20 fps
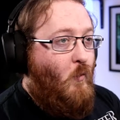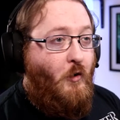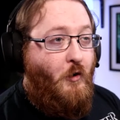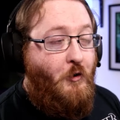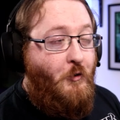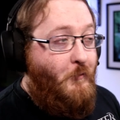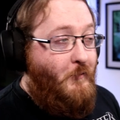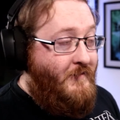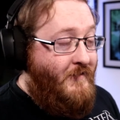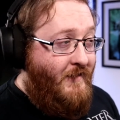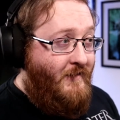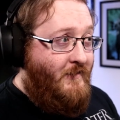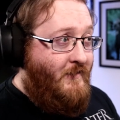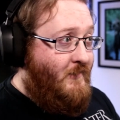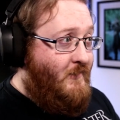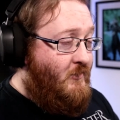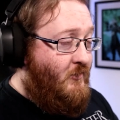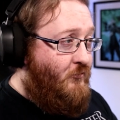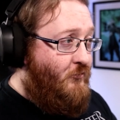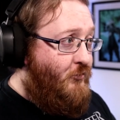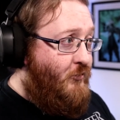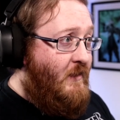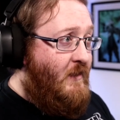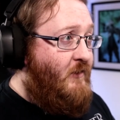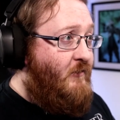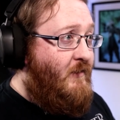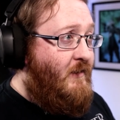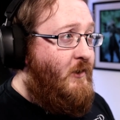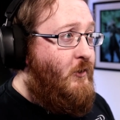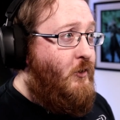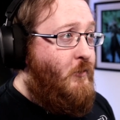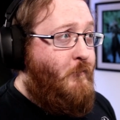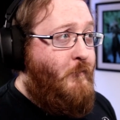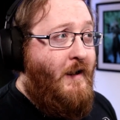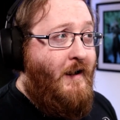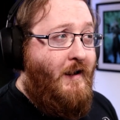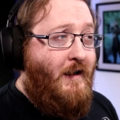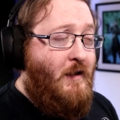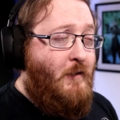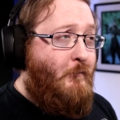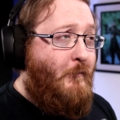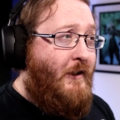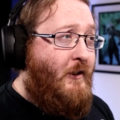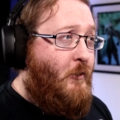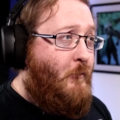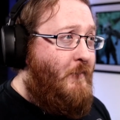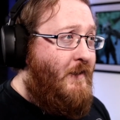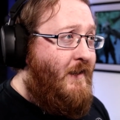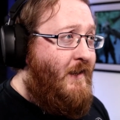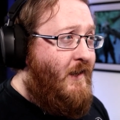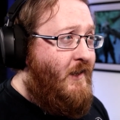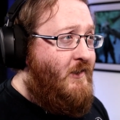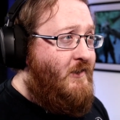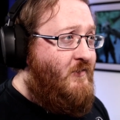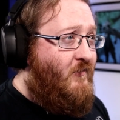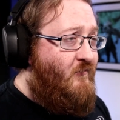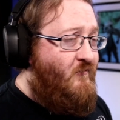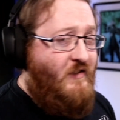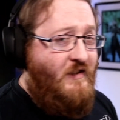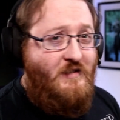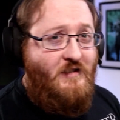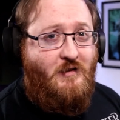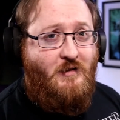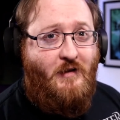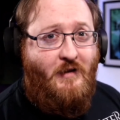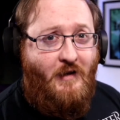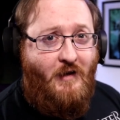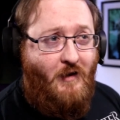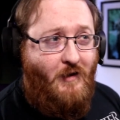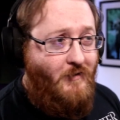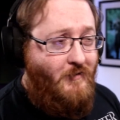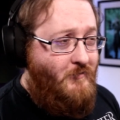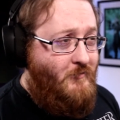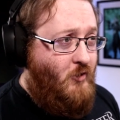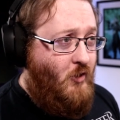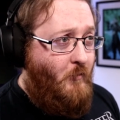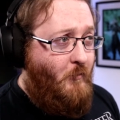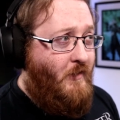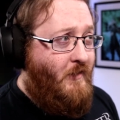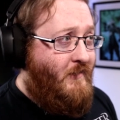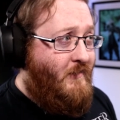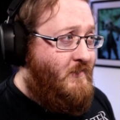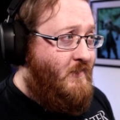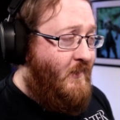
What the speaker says: 100%, he's a really, really good pick. He might not be as physically dominant as